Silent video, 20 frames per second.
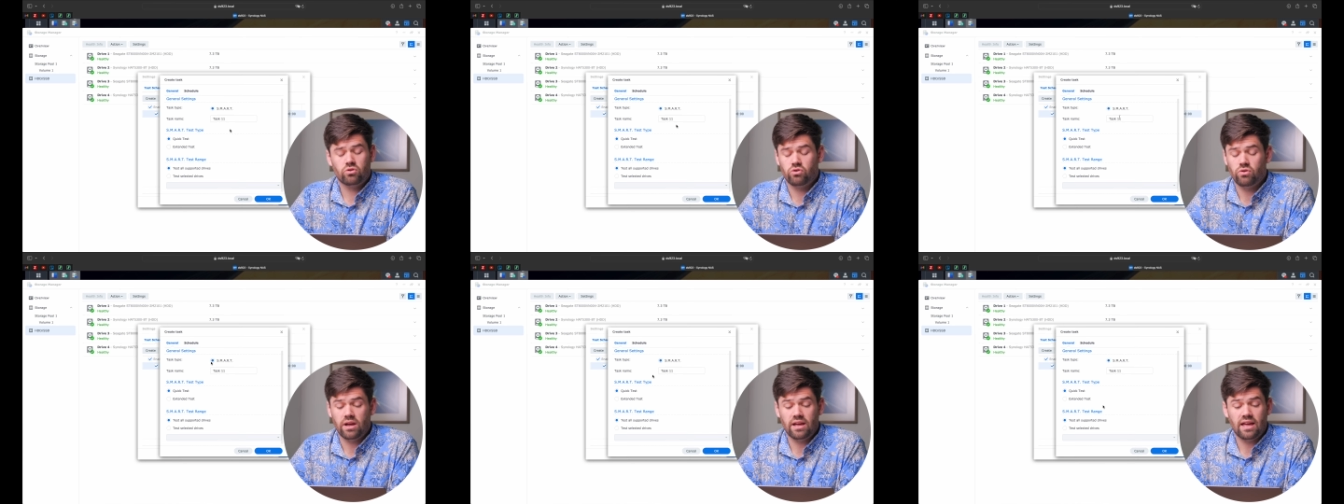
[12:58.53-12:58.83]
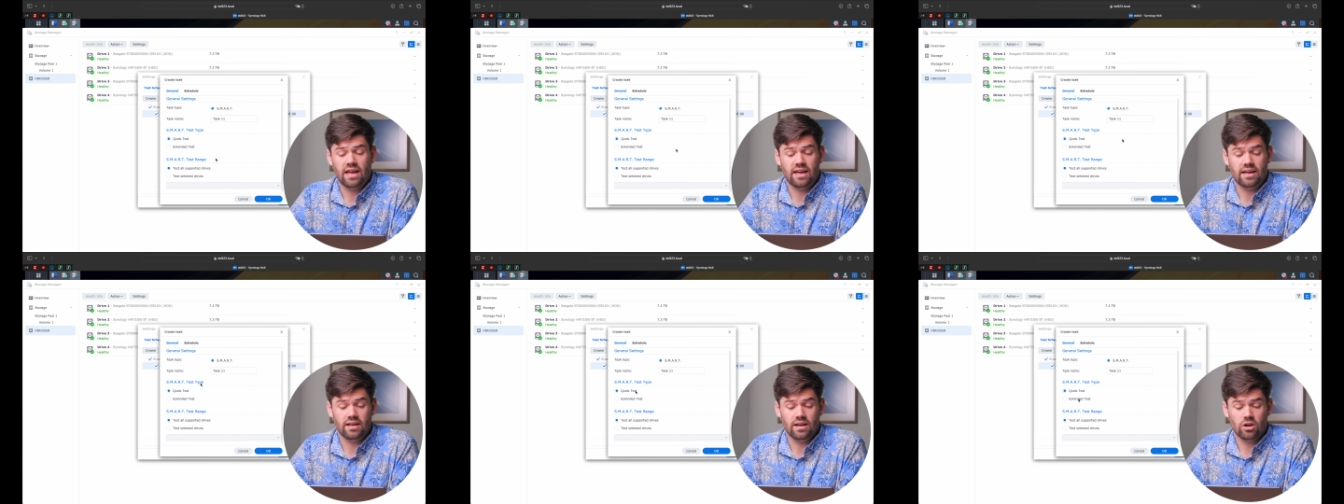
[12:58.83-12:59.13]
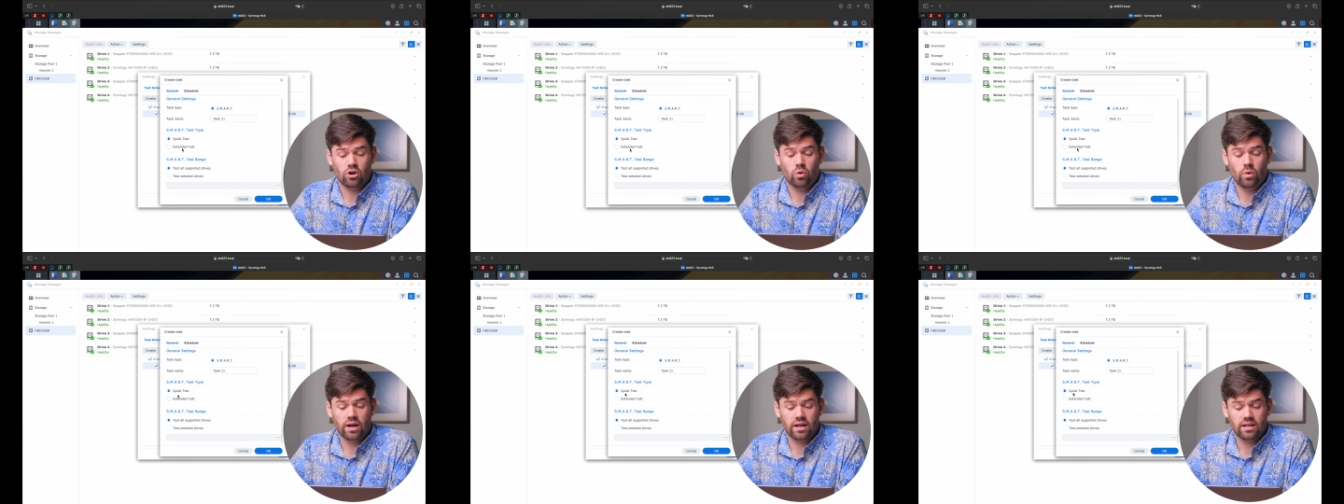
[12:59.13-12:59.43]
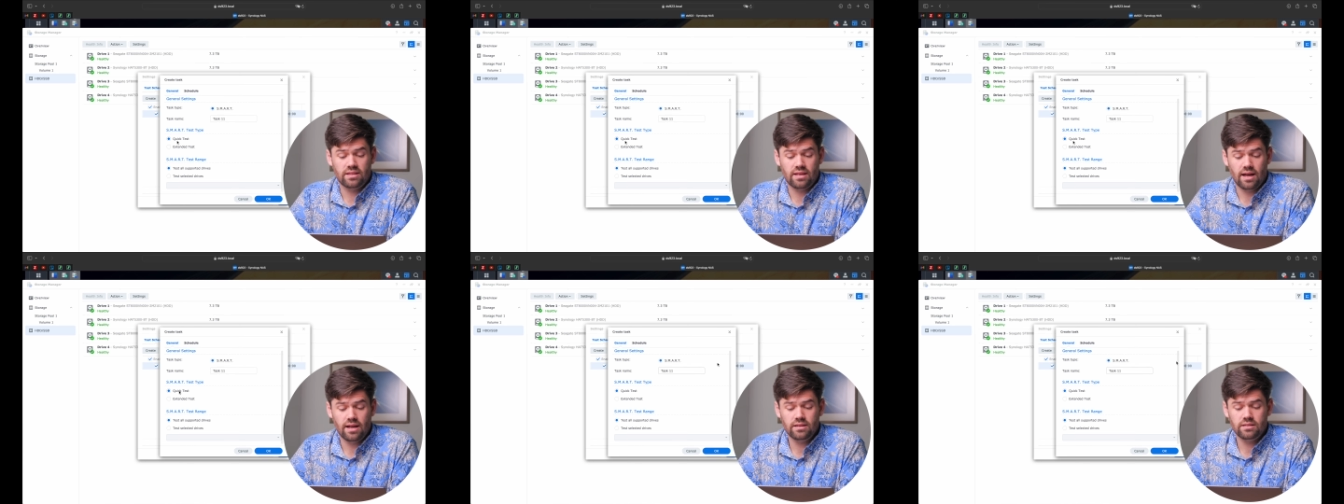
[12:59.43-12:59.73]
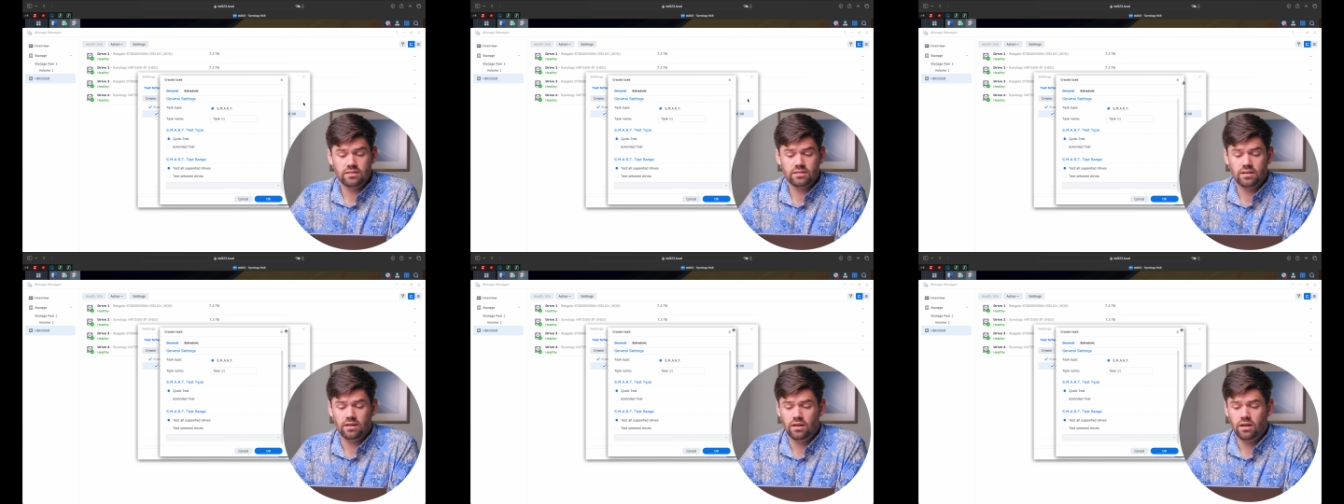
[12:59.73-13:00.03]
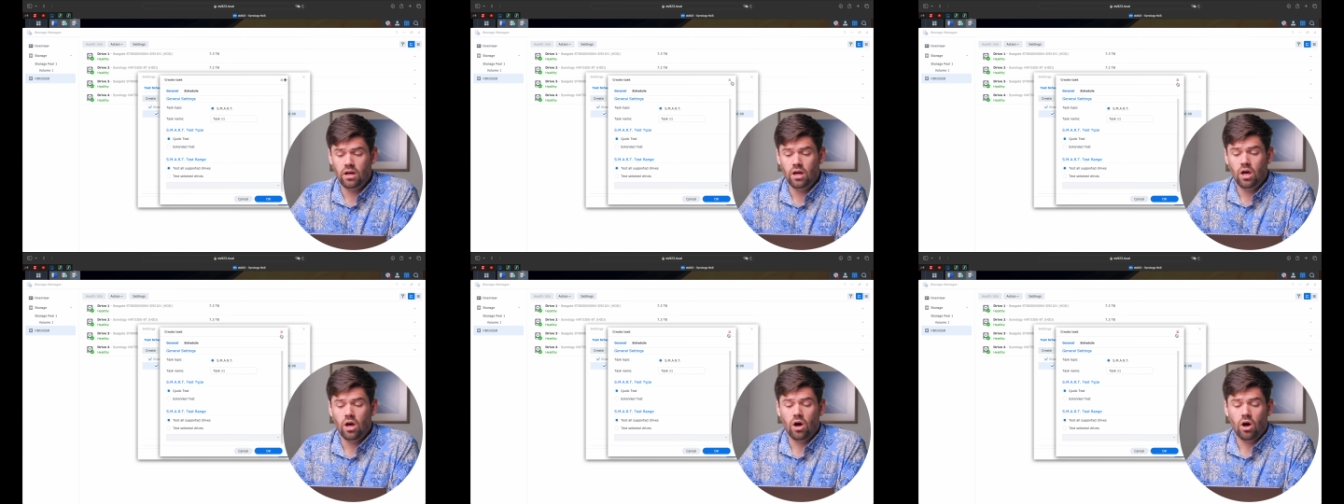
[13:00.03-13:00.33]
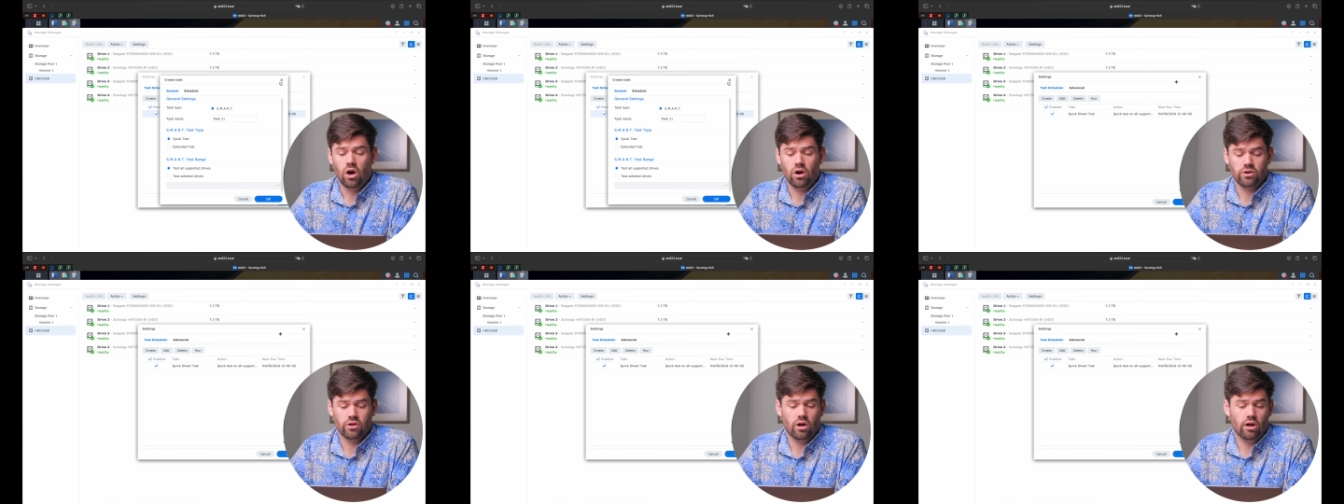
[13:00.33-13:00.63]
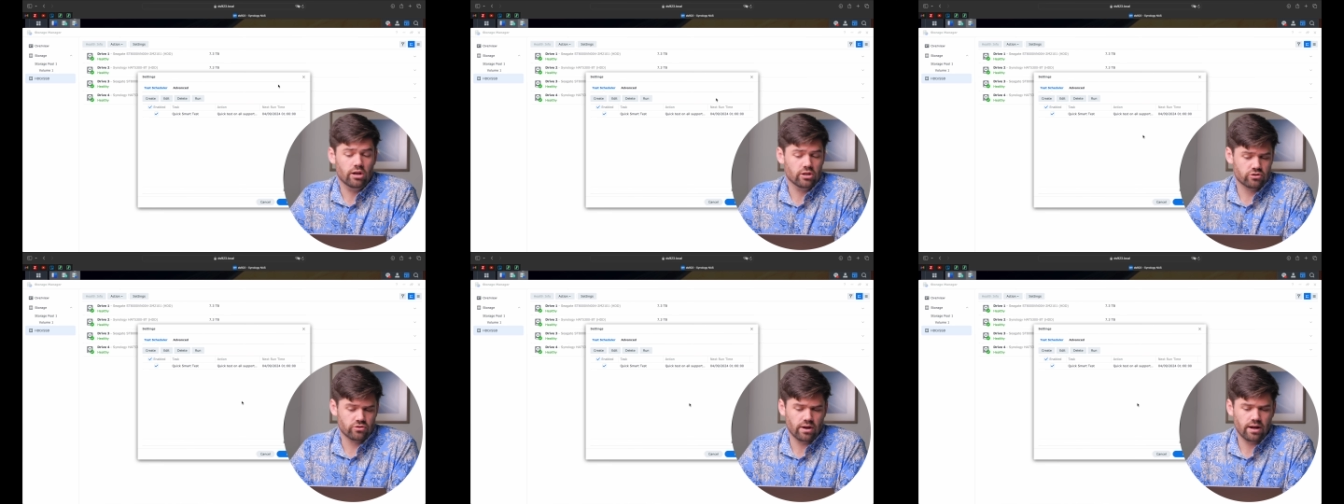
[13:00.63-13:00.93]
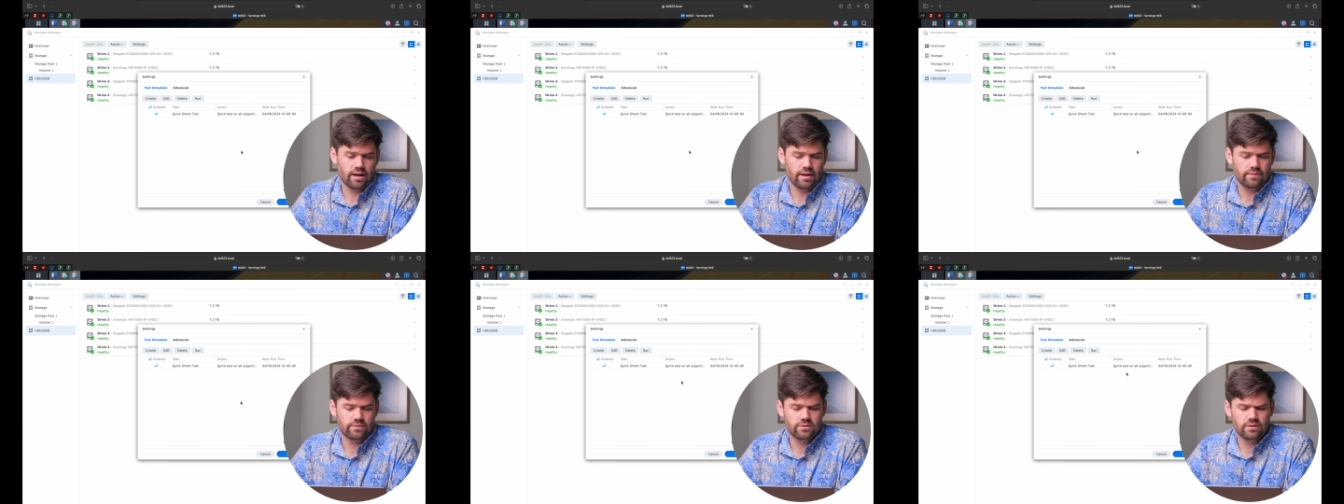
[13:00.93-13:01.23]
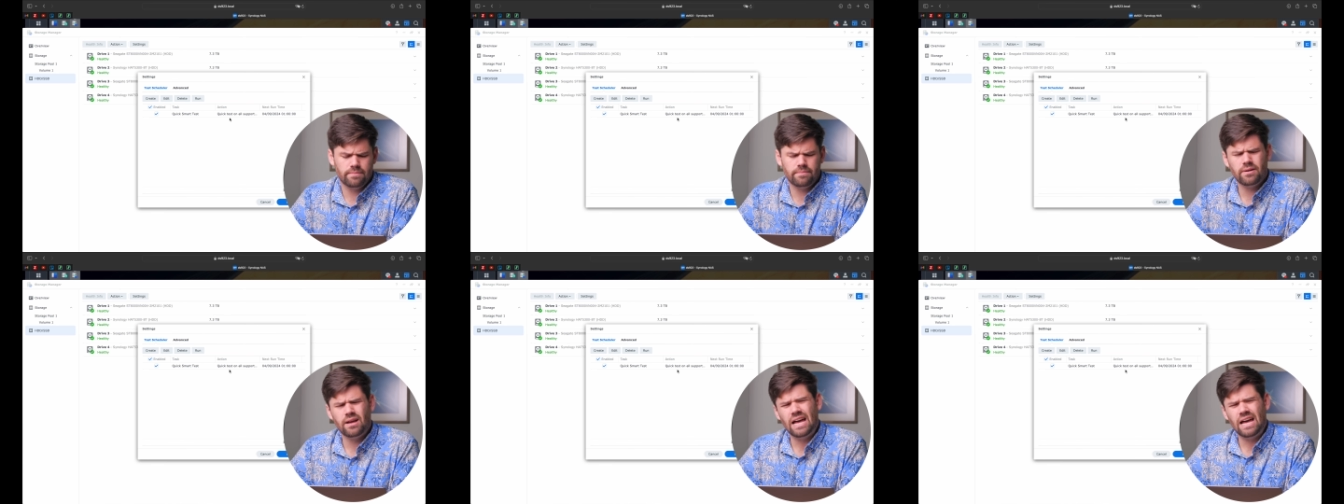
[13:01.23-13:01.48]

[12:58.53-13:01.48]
create a quick test on all drives.